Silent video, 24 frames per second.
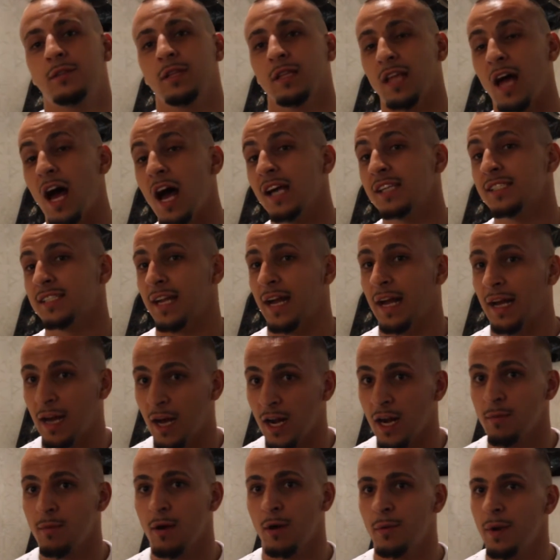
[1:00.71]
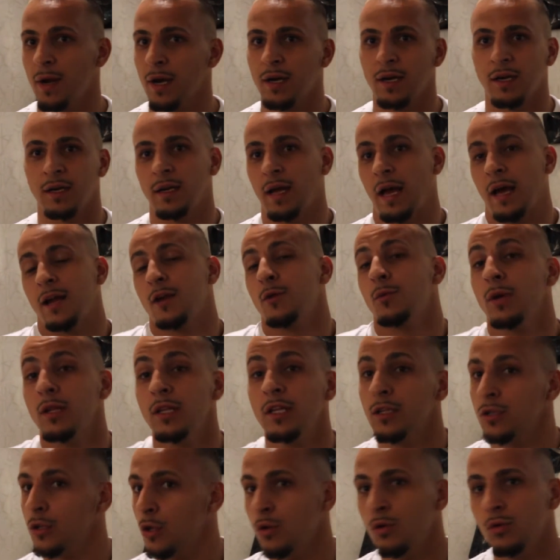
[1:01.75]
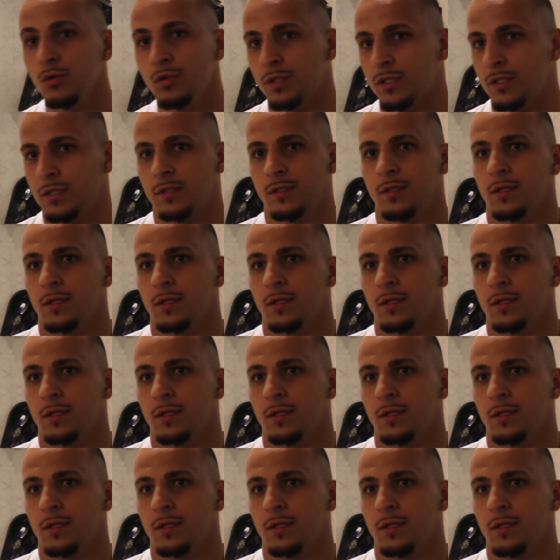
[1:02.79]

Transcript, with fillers: the that I got on my record, I didn't really lose.